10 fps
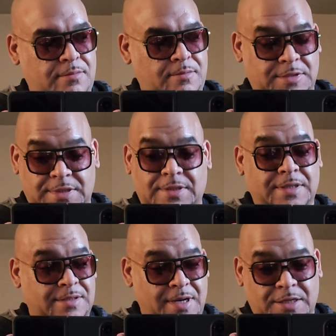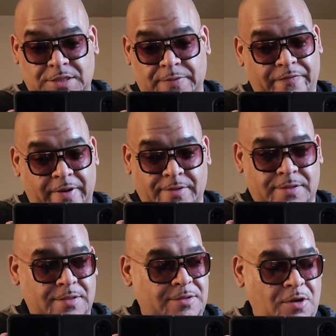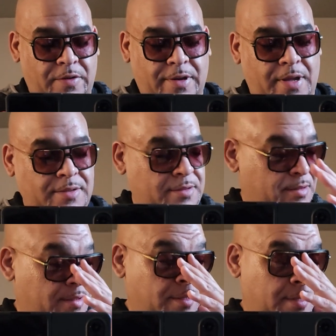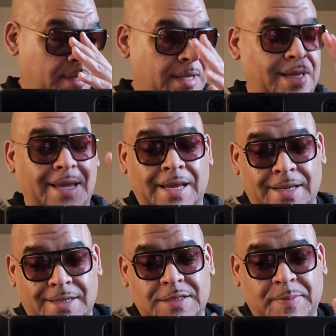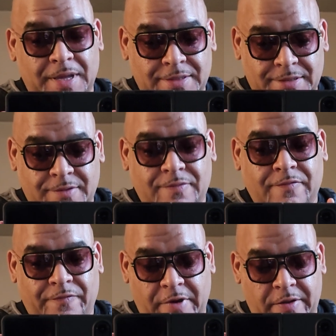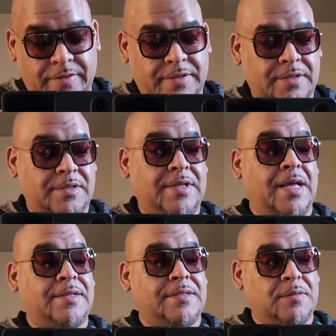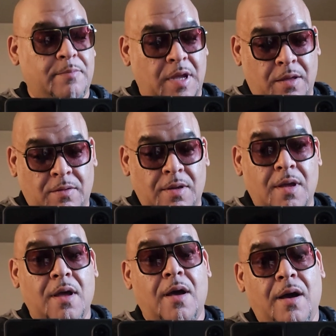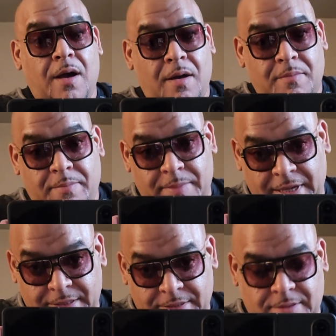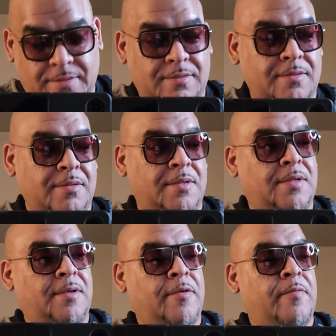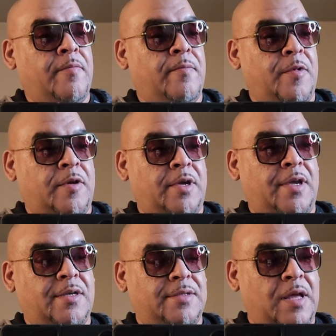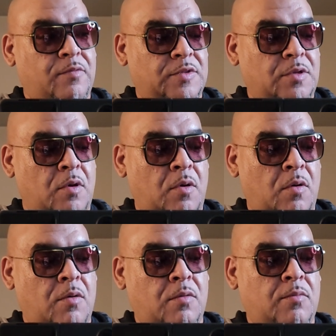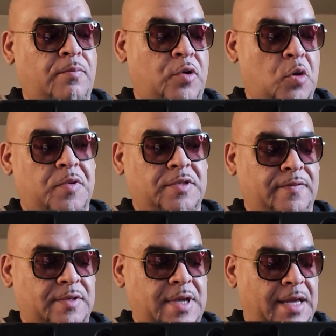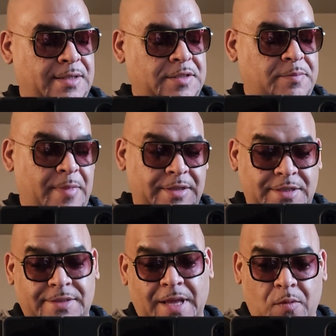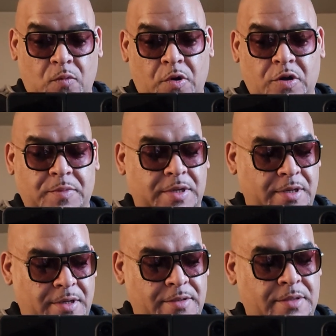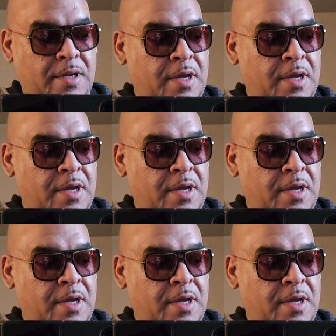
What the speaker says: these are not cheap fragrances. Sorry, guys. Inexpensive fragrances that smell amazing. Okay, because that was the whole purpose of this. I just mentioned that word because